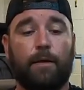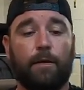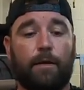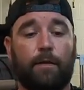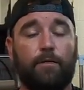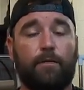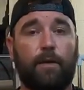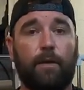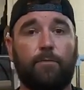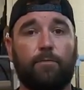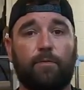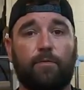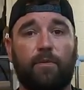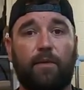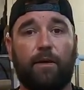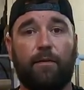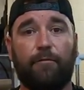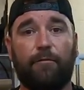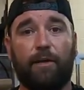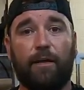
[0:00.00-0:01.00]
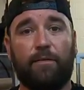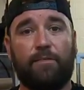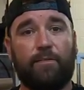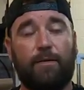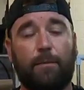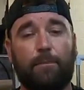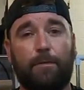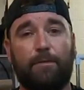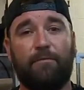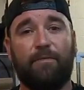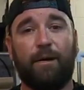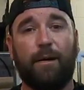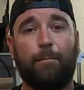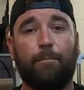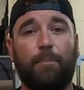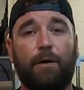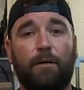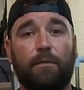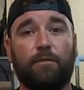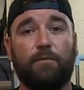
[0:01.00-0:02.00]
these things were selling for like
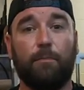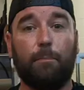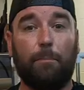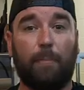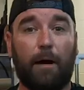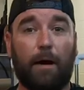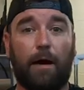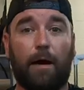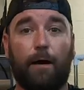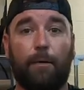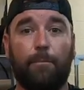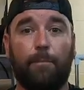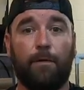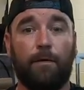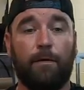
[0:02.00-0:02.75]
75 bucks a pop.